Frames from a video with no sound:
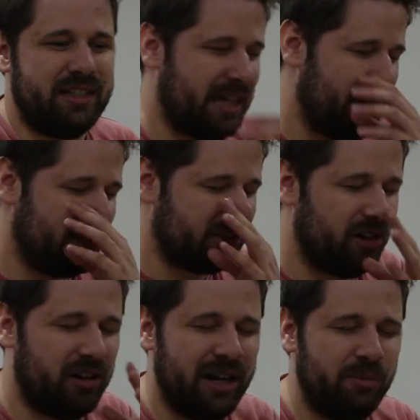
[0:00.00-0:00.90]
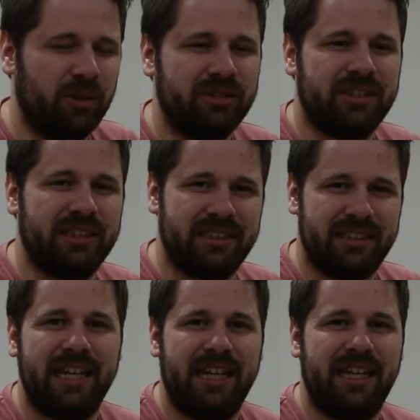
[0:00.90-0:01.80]
the character. I want to
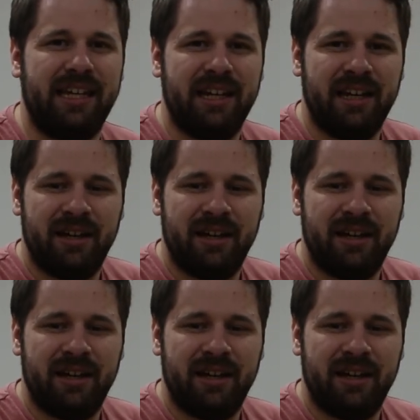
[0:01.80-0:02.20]
see